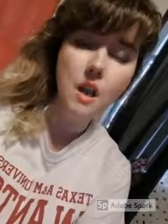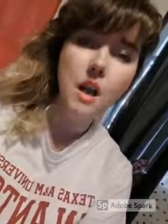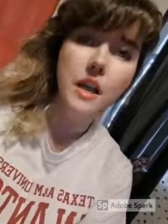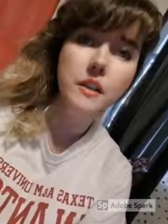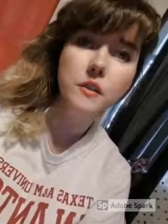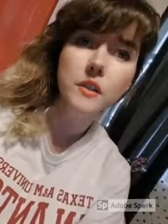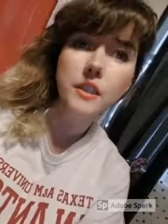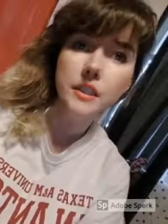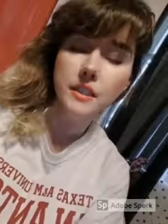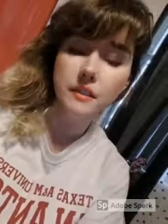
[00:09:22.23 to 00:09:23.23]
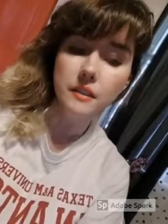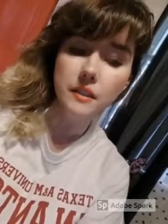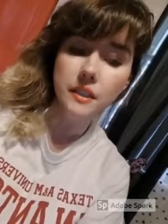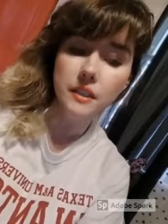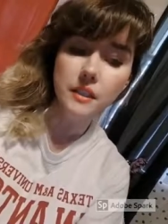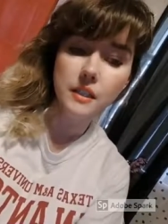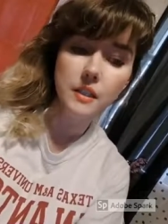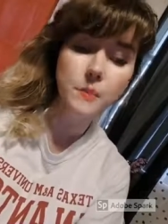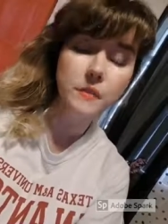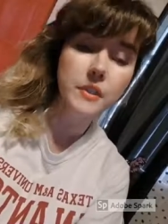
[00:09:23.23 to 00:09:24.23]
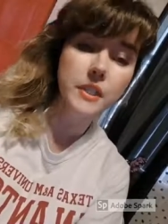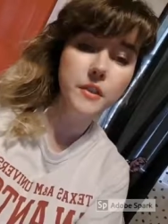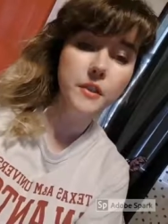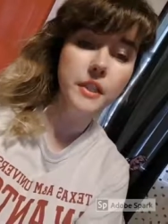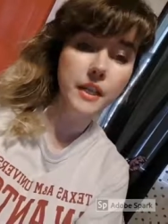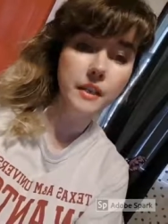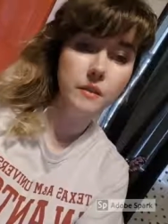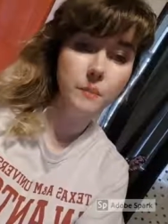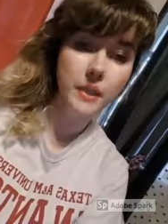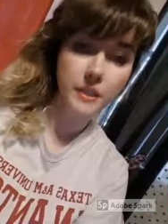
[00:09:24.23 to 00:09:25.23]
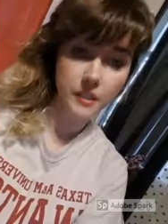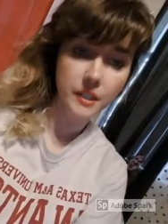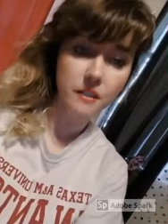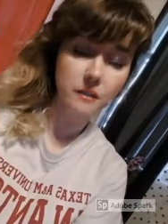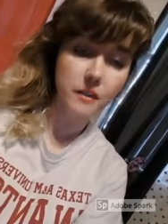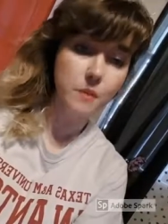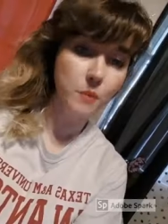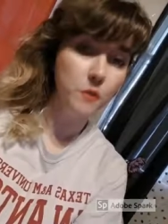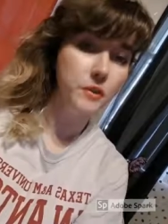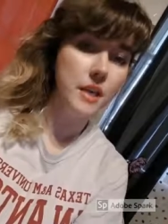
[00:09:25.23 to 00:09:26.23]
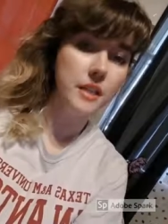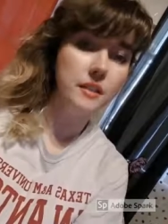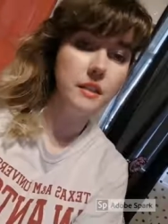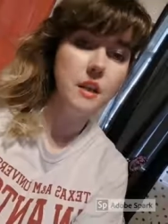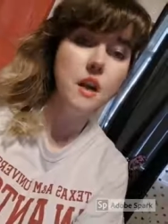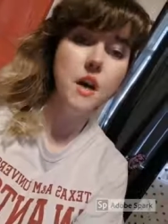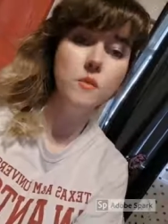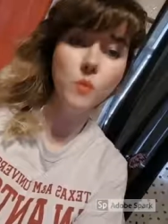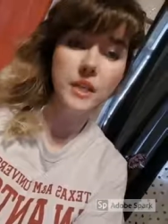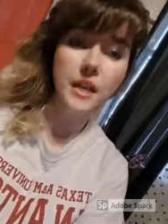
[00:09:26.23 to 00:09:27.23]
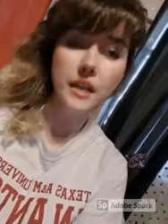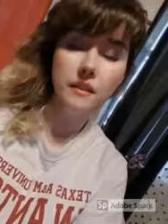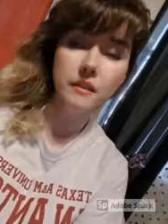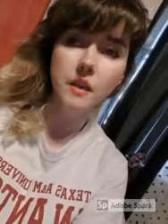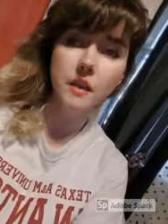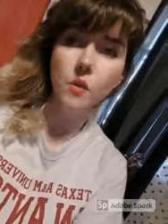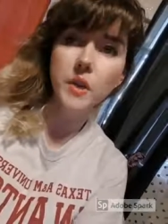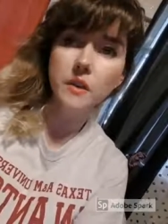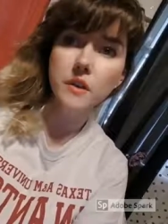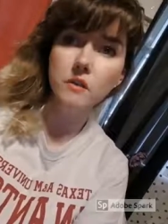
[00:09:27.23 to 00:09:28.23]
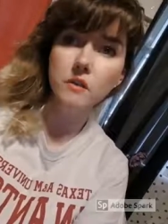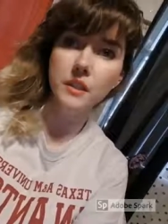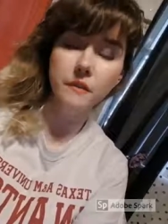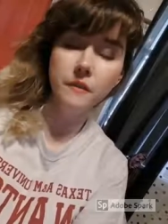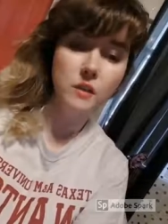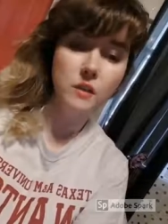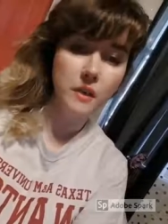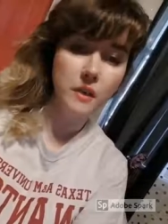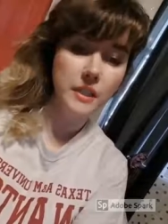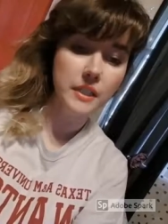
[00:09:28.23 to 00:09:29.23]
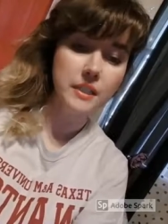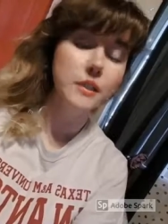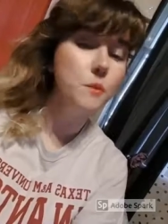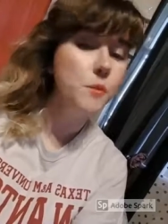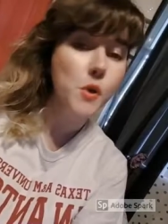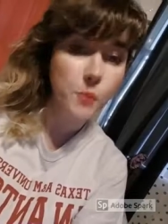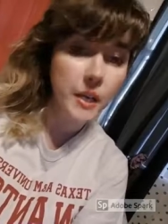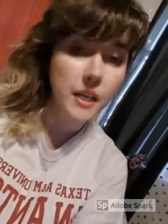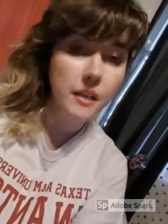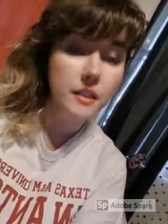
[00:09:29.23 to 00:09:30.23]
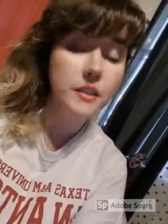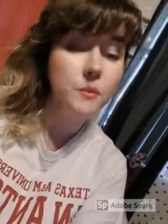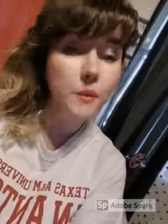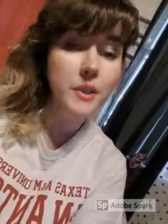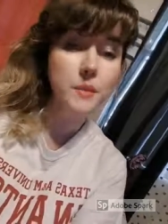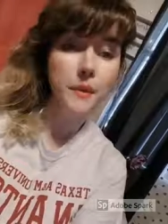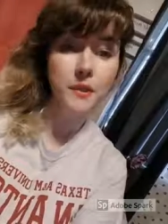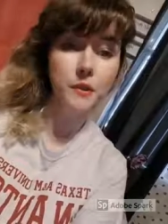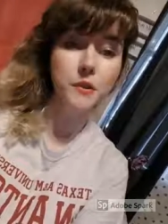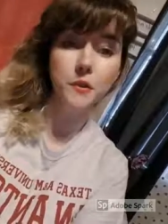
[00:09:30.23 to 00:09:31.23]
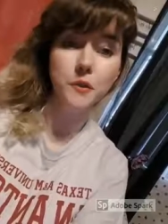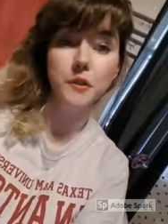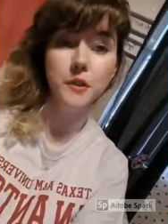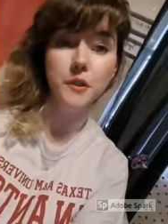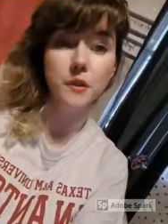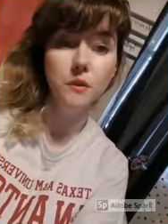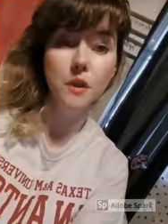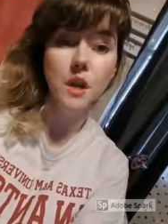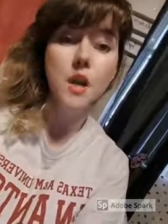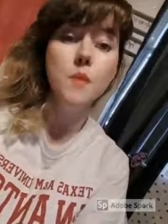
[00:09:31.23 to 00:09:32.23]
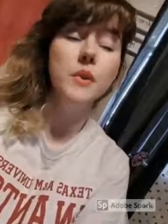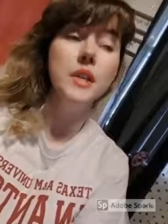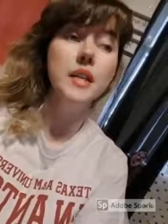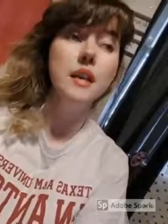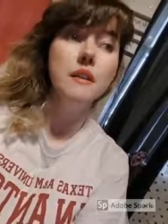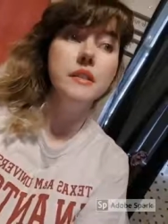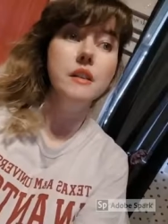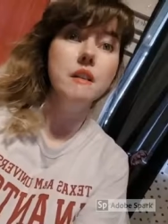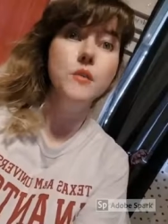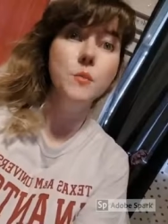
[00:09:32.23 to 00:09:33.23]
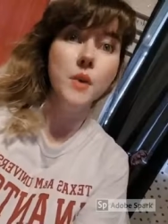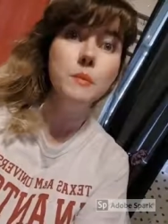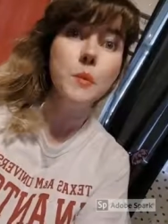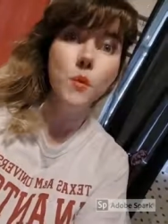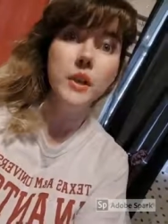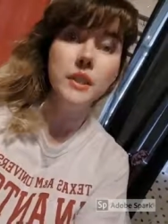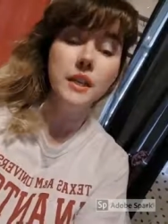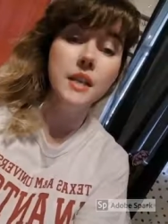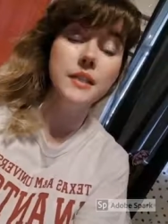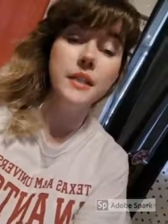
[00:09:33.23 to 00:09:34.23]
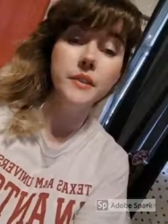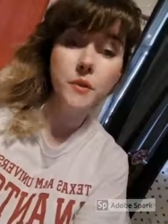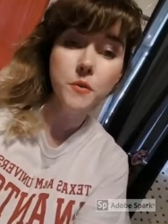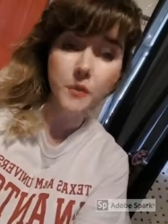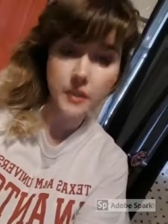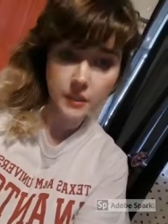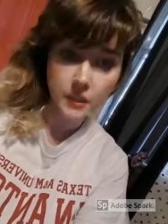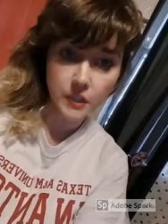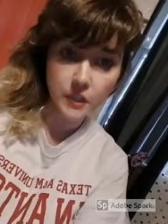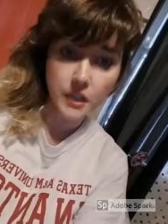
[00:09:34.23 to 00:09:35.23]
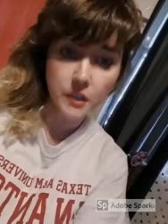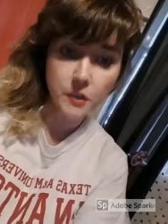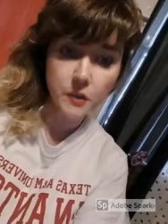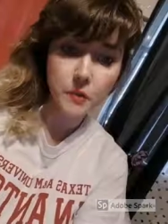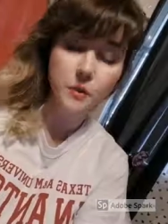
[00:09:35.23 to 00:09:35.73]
i included the the uh, clip of the teacher at the end because she does look at both sides. On one hand, we know that developmentally this is appropriate and this is what we expect young children to do. But she also brought up the point that as they do transition into